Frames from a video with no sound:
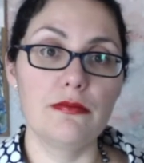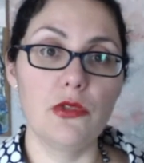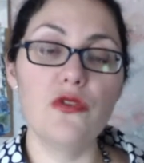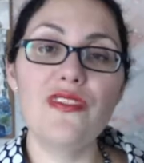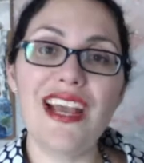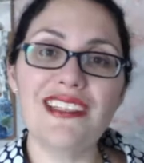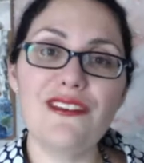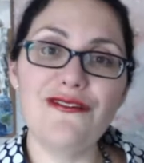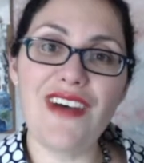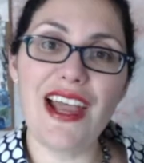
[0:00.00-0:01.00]
You've got
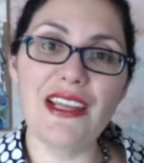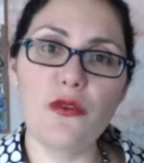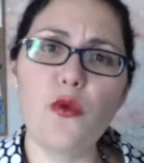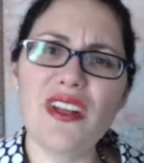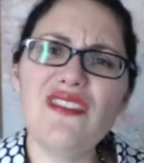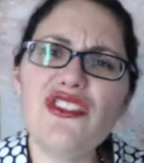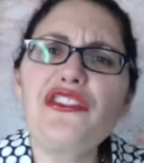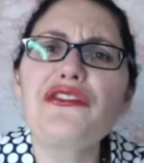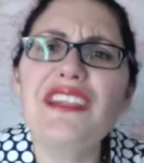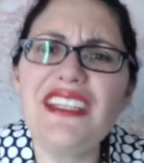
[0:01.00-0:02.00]
to find what is your
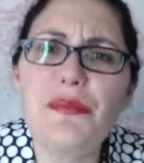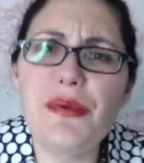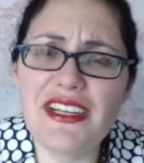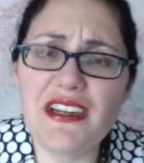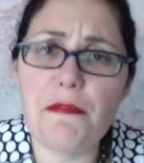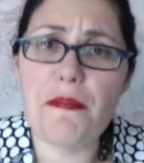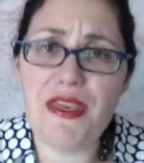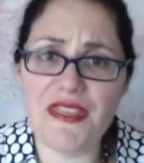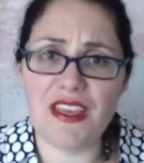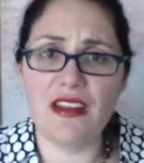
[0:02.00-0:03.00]
unique branded
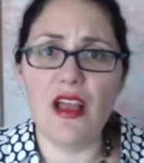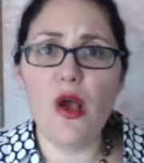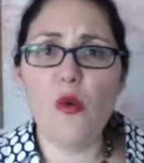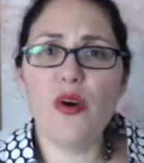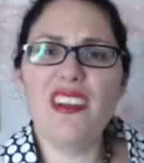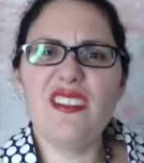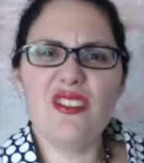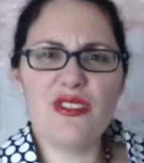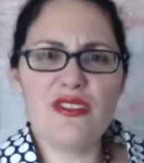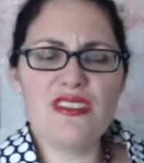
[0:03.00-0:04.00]
method. What is
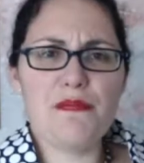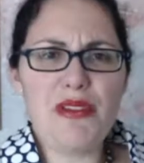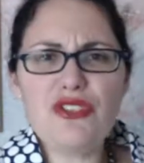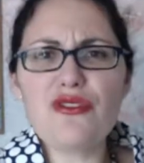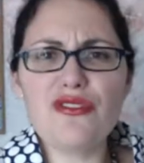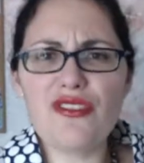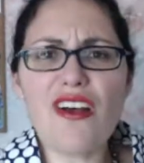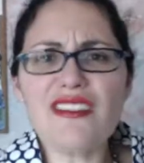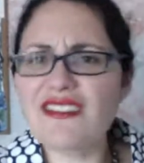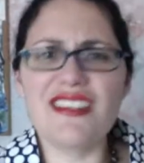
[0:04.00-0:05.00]
your special
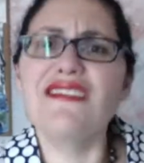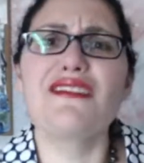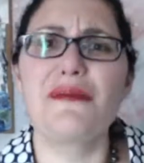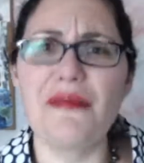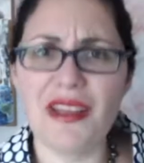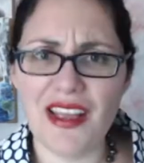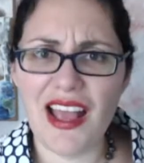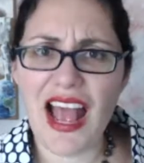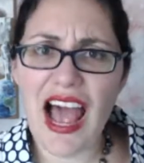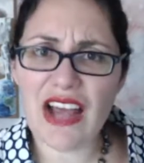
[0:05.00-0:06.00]
sauce system?
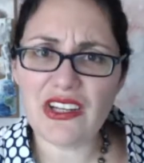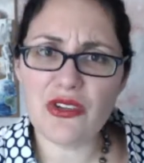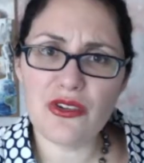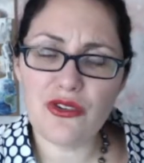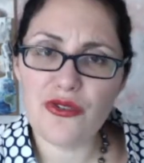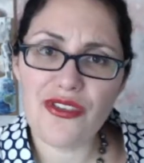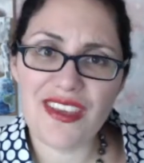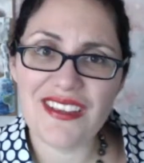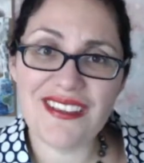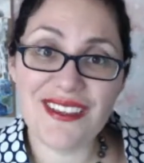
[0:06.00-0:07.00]
How do you do
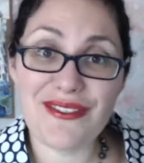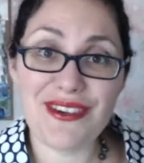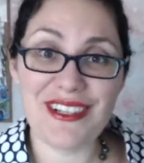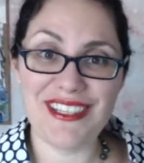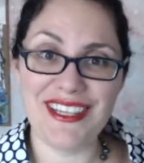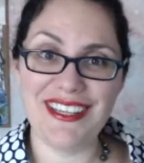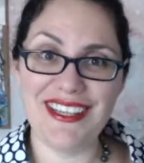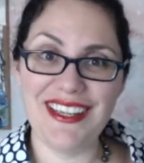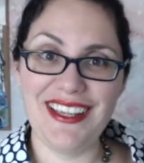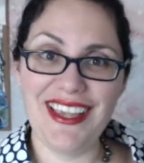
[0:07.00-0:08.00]
things differently?
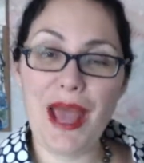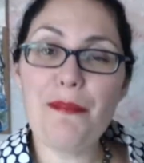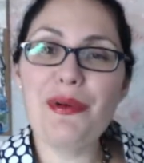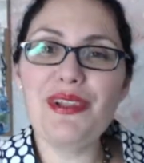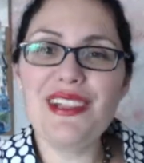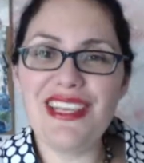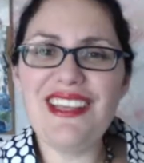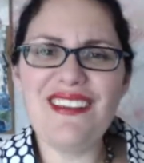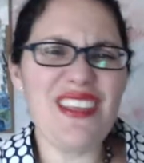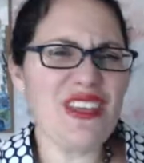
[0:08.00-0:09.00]
And
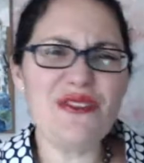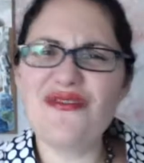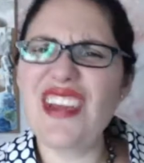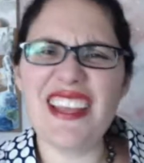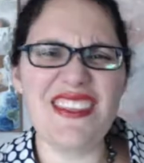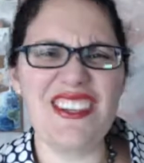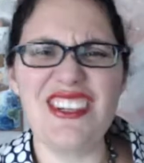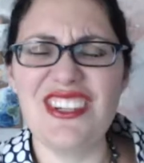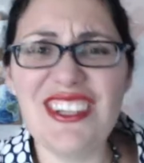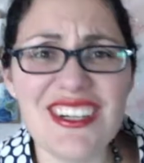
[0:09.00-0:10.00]
believe that you've got the
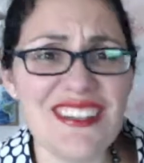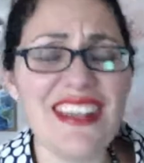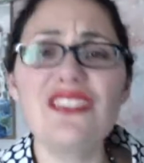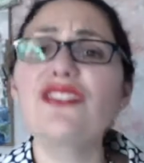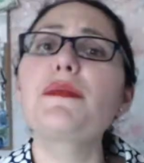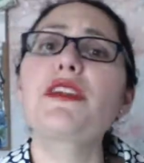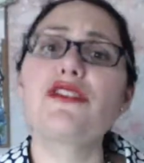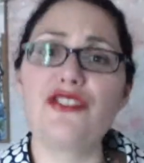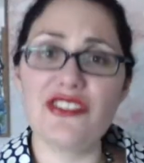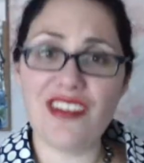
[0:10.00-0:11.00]
goods. And just
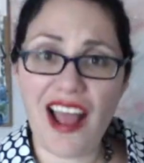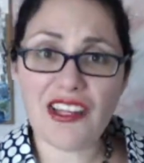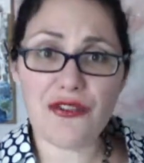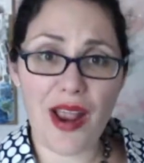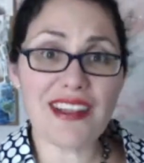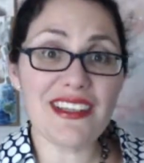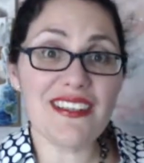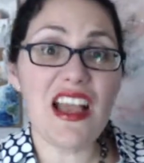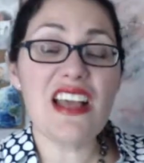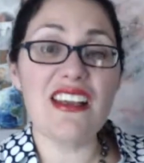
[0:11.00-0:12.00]
because you're not
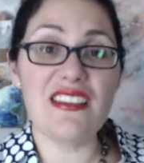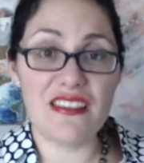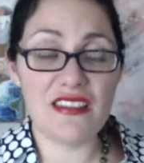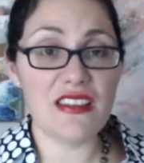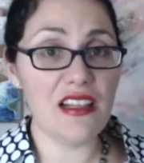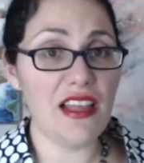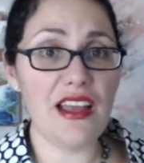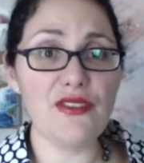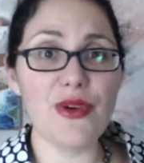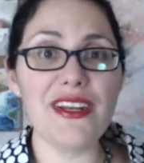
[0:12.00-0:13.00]
attracting consistent
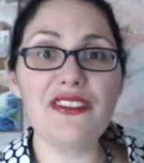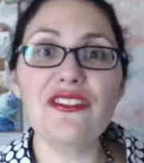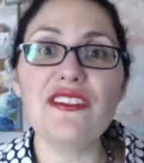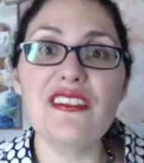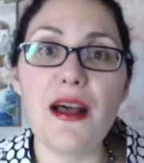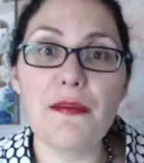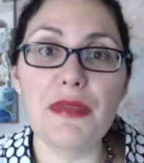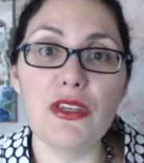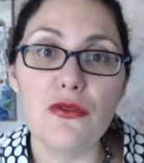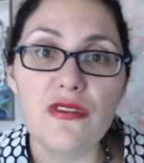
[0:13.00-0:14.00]
clients right now does not
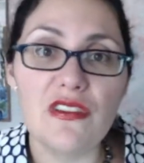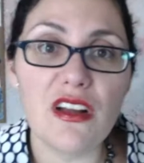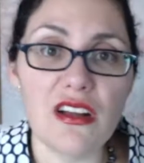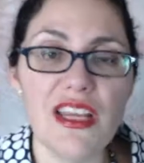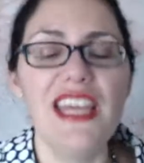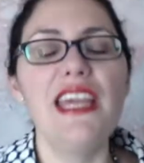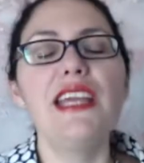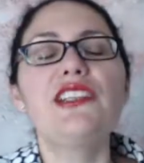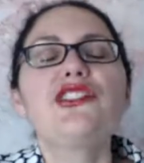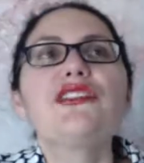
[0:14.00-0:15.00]
mean you suck.
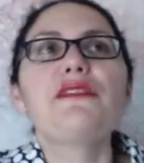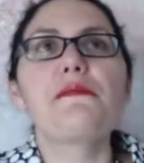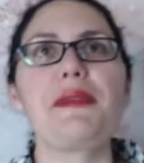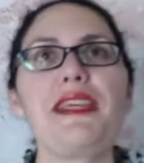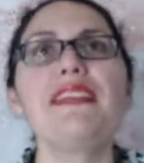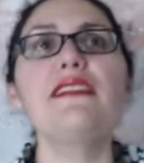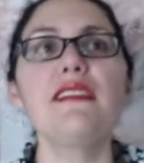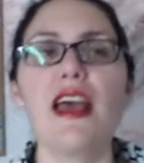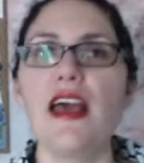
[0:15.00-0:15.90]
It just means